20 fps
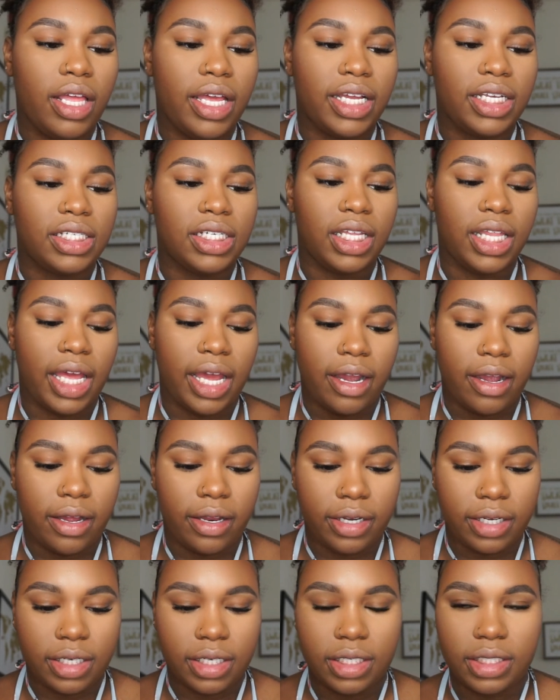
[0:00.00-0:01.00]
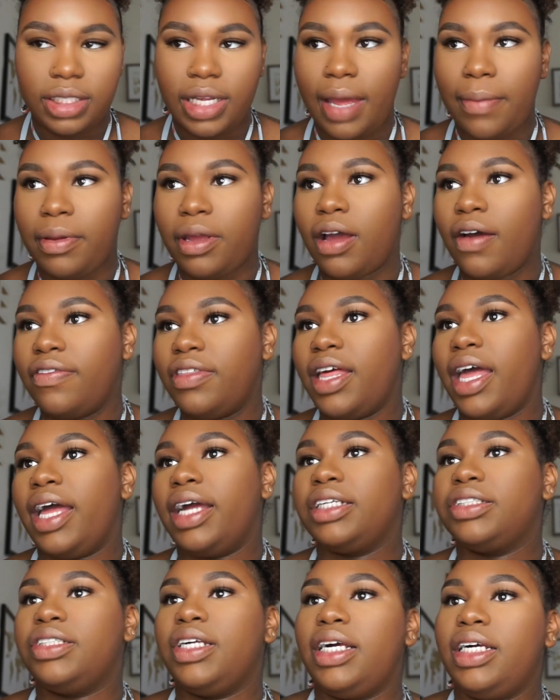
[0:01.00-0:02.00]
into there, tapping off the
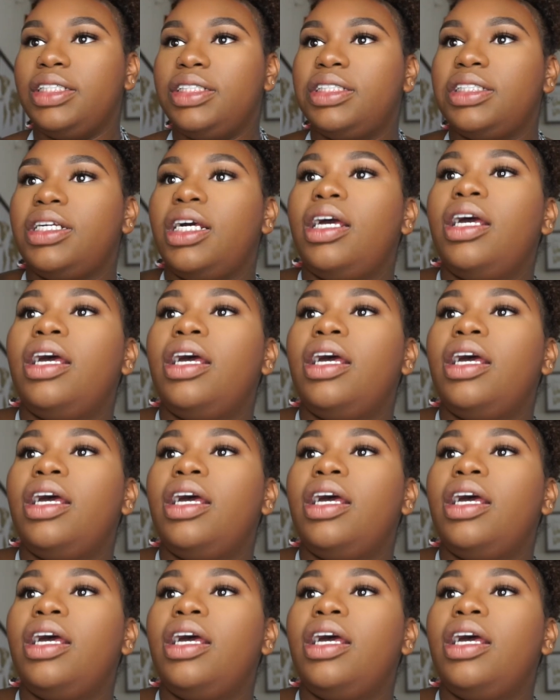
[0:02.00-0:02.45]
excess,